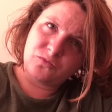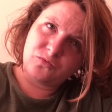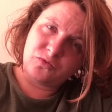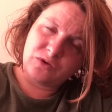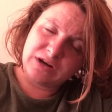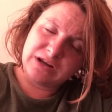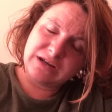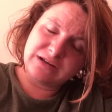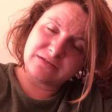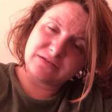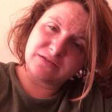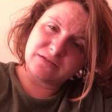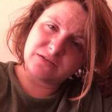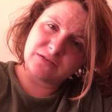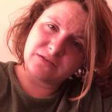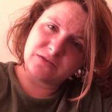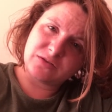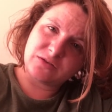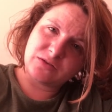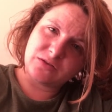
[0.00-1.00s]
read
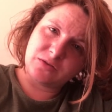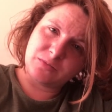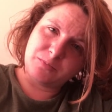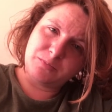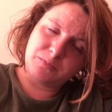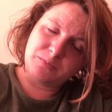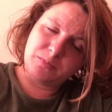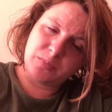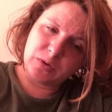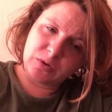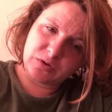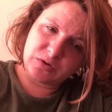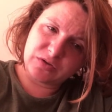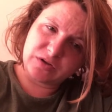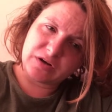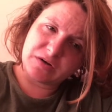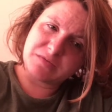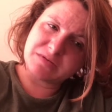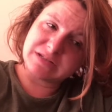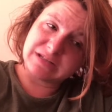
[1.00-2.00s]
the book
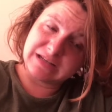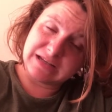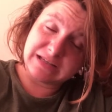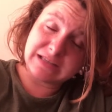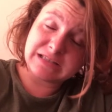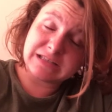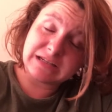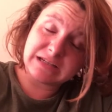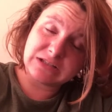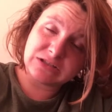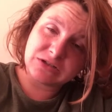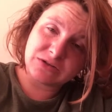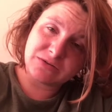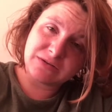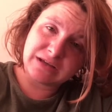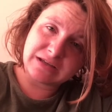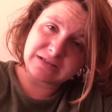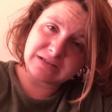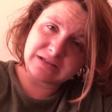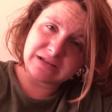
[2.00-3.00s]
that I was listening to
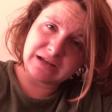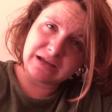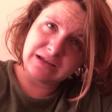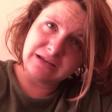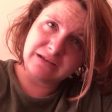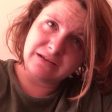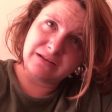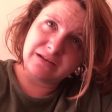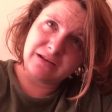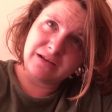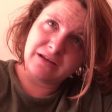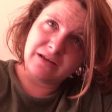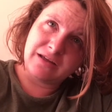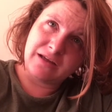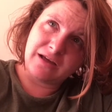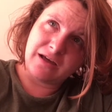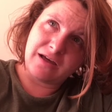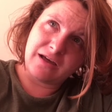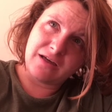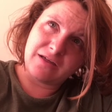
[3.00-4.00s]
yesterday.
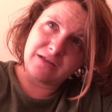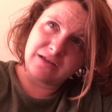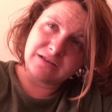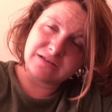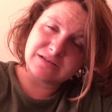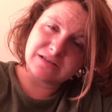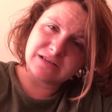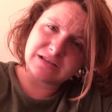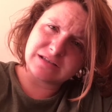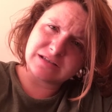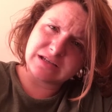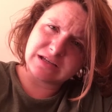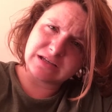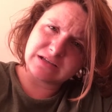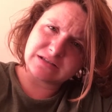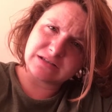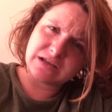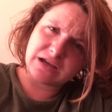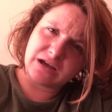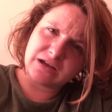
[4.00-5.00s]
Uh, it's The
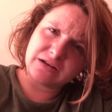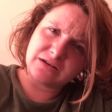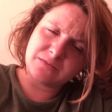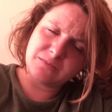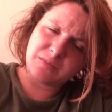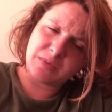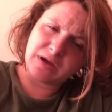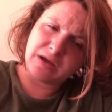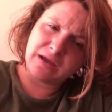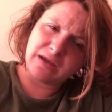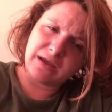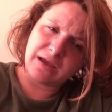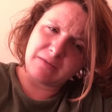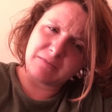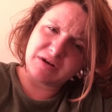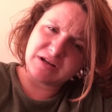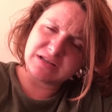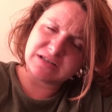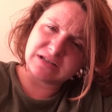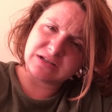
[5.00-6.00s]
Singer's Gun by
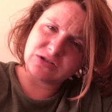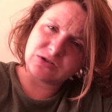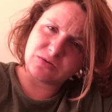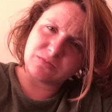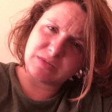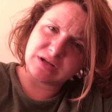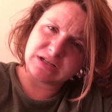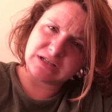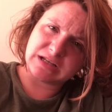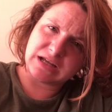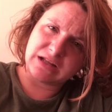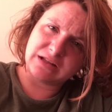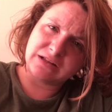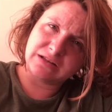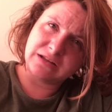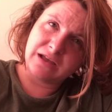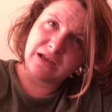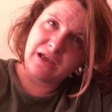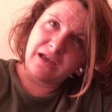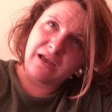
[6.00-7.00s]
Emily Saint John
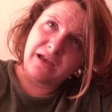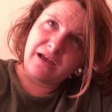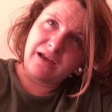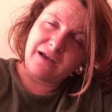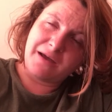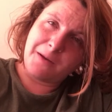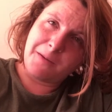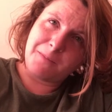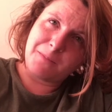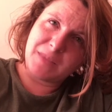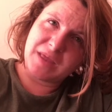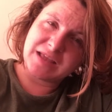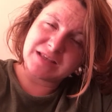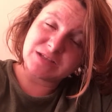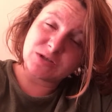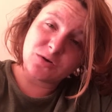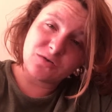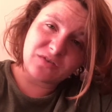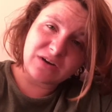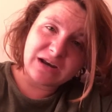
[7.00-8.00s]
Mandel. Um,
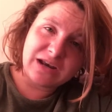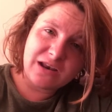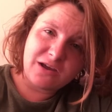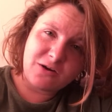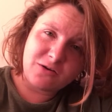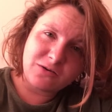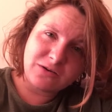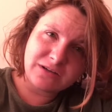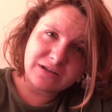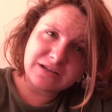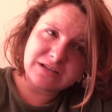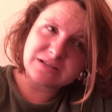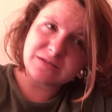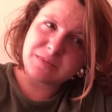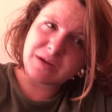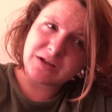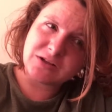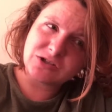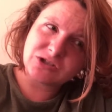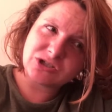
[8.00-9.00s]
it's not very long, it's
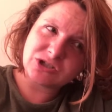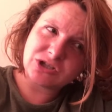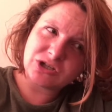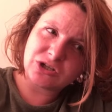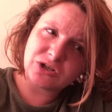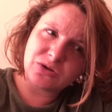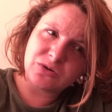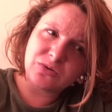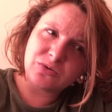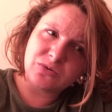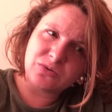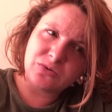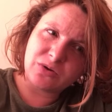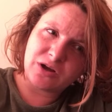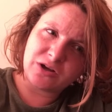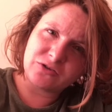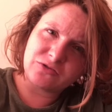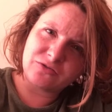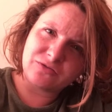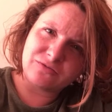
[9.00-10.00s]
about two
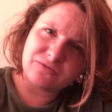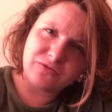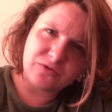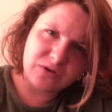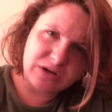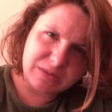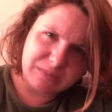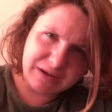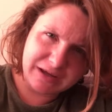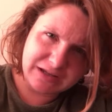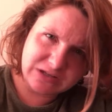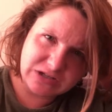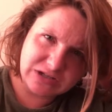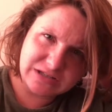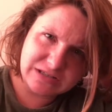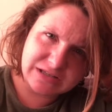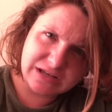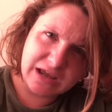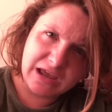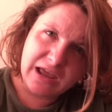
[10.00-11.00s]
hundred forty
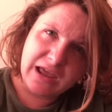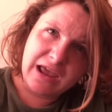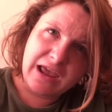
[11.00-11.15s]
pages.